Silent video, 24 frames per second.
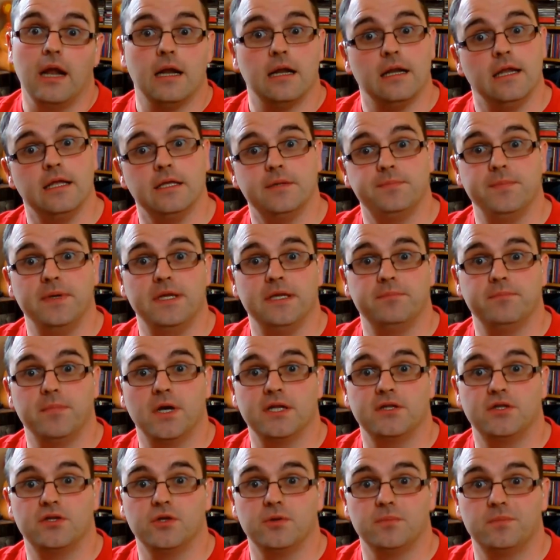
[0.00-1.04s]
let's meet my
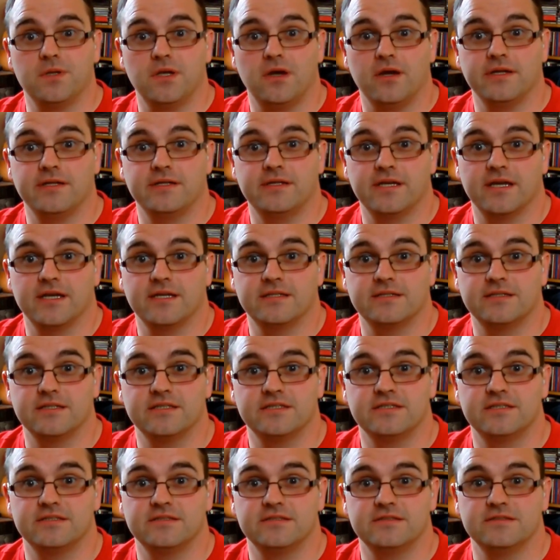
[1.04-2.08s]
2 blind
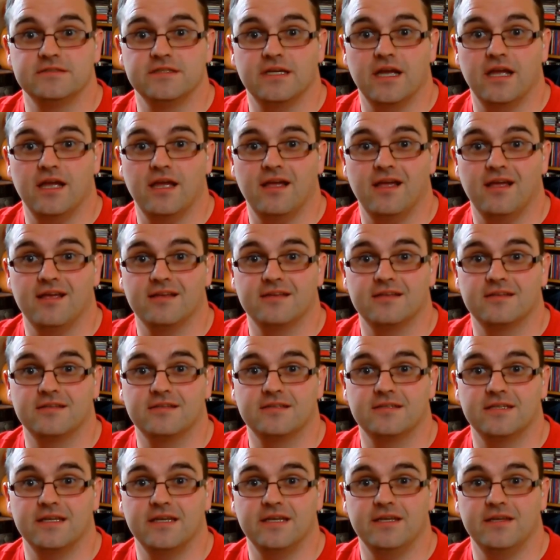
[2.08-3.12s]
testers and
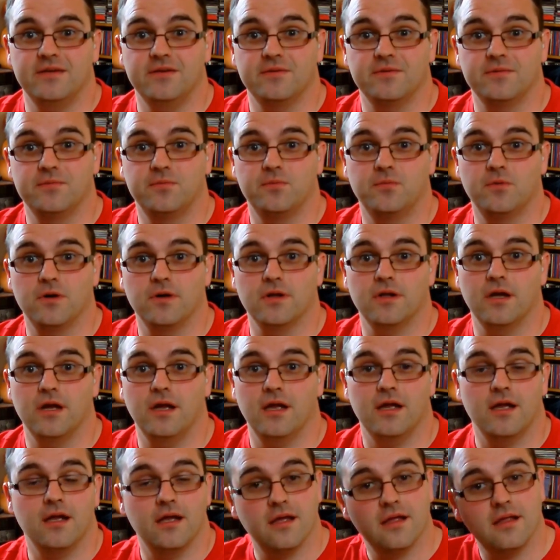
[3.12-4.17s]
see what
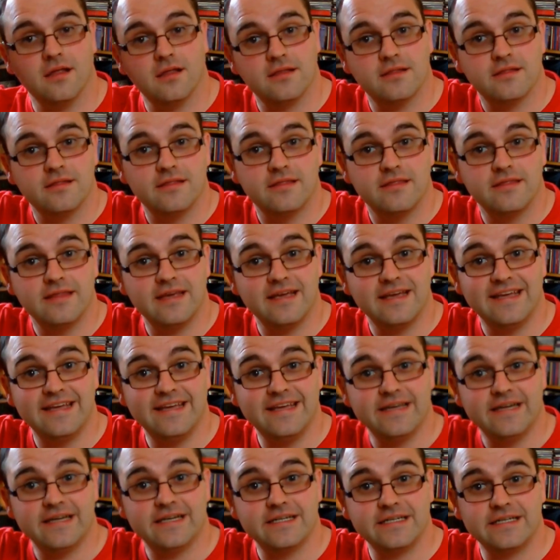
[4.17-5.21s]

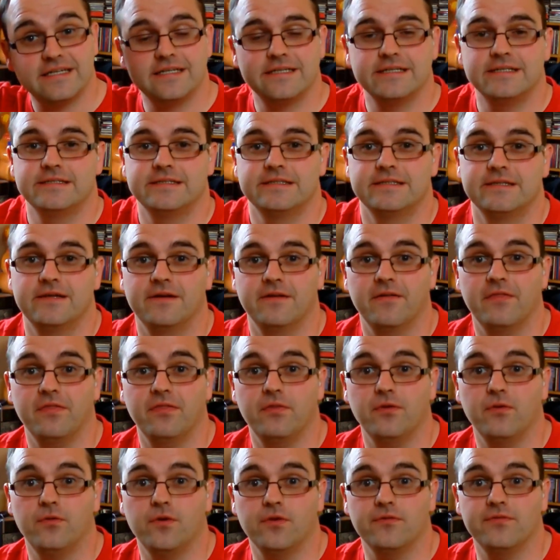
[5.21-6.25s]
they
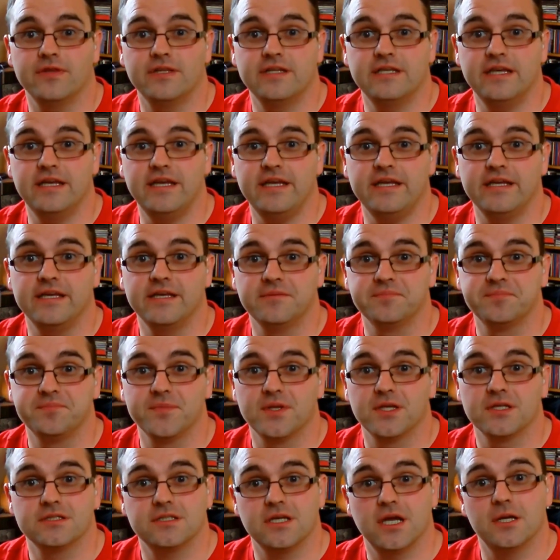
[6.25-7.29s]
thought of the tea.
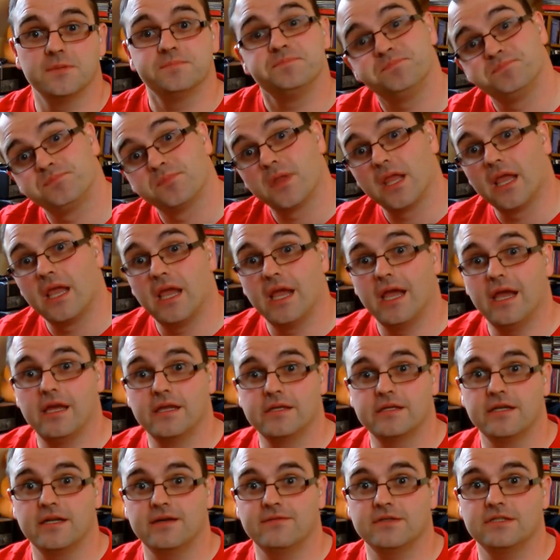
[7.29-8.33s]
So
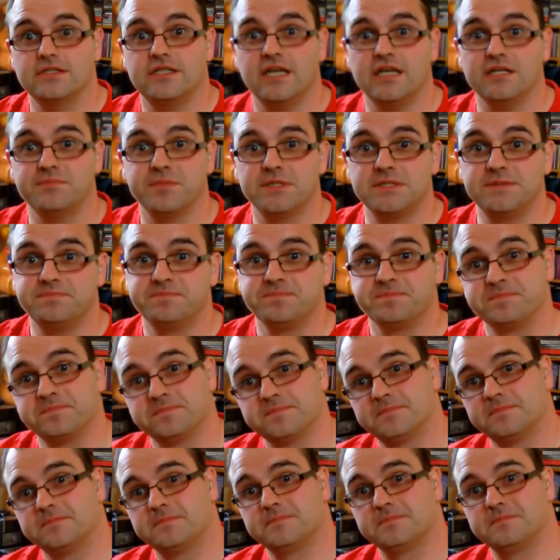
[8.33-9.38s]
here's another segment.
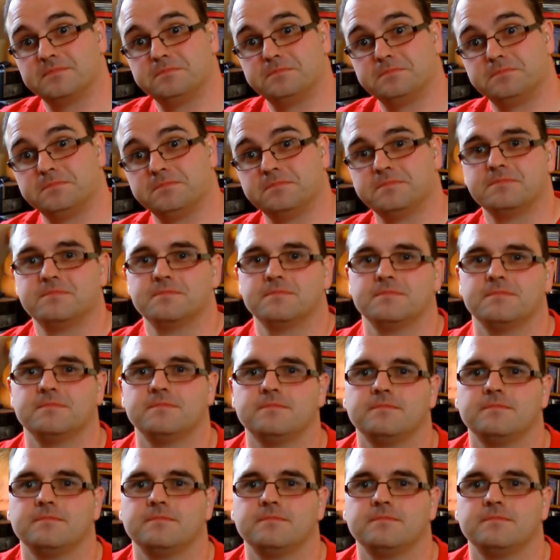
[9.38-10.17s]
An intro.